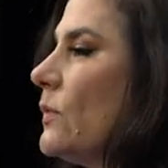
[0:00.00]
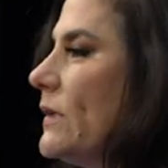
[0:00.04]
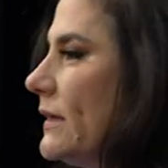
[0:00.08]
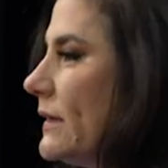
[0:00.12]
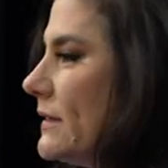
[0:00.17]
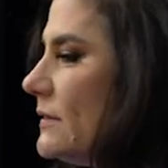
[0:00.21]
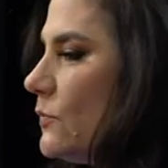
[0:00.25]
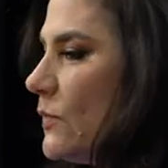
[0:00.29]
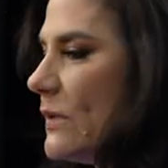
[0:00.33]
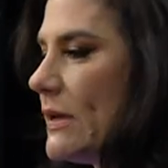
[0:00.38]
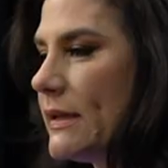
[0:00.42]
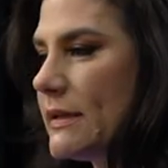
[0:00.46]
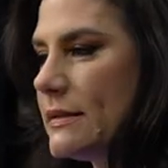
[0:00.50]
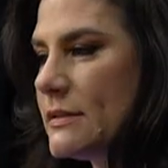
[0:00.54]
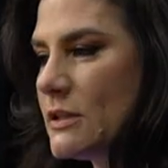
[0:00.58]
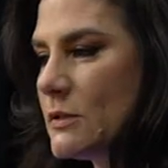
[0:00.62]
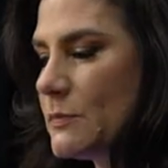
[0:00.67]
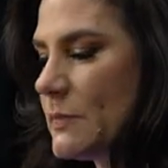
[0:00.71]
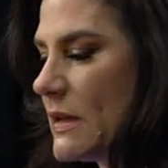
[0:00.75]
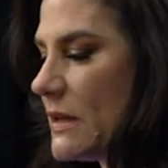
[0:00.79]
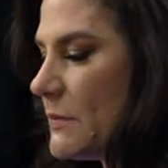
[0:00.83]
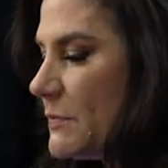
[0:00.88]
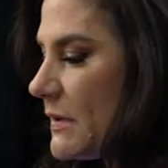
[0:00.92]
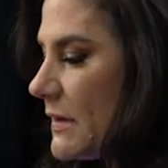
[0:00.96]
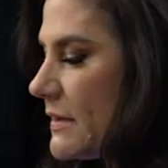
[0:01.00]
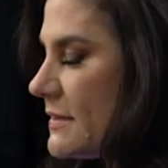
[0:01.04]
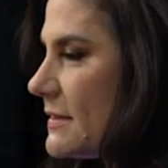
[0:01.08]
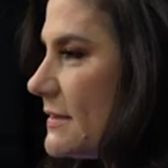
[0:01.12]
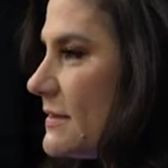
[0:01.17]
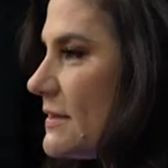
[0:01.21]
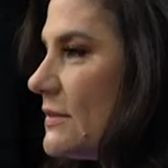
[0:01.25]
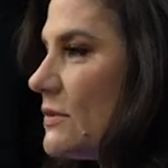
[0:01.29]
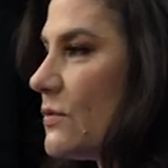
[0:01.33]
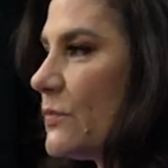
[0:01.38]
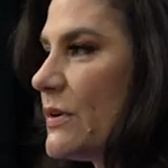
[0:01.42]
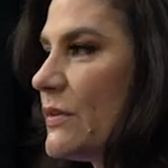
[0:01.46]
We can speak because
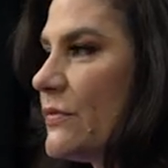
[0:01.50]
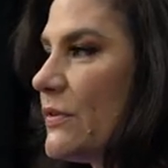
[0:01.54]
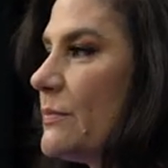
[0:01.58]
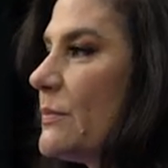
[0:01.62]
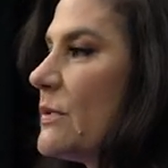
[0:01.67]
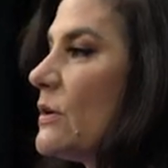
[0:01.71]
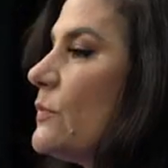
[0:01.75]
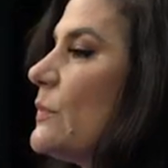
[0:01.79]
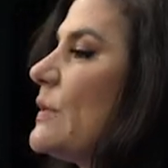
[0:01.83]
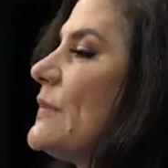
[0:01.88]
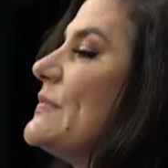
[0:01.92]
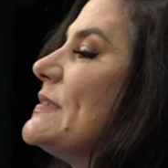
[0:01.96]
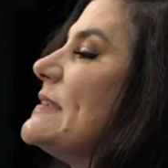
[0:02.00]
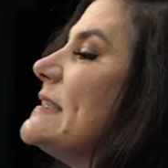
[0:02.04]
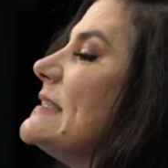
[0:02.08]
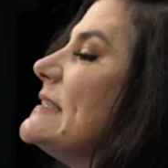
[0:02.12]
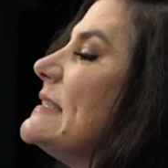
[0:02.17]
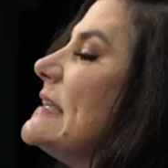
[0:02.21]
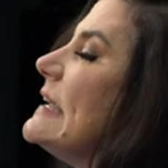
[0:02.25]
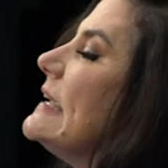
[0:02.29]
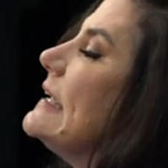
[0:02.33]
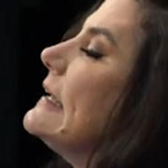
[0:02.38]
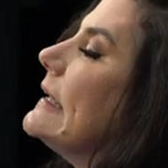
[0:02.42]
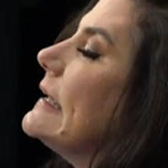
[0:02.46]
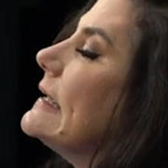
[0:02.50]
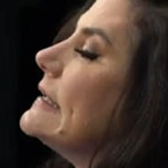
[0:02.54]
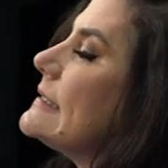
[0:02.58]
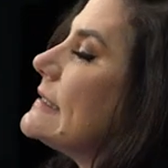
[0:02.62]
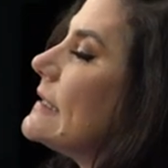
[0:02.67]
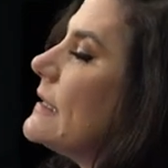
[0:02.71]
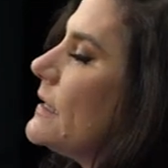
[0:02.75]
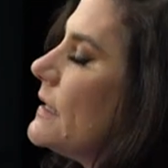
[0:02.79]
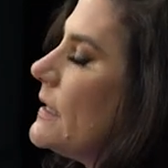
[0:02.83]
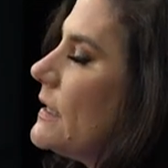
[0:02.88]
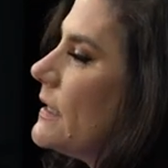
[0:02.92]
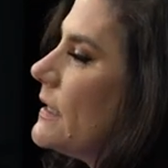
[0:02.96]
it's in the rearview mirror. We've seen it.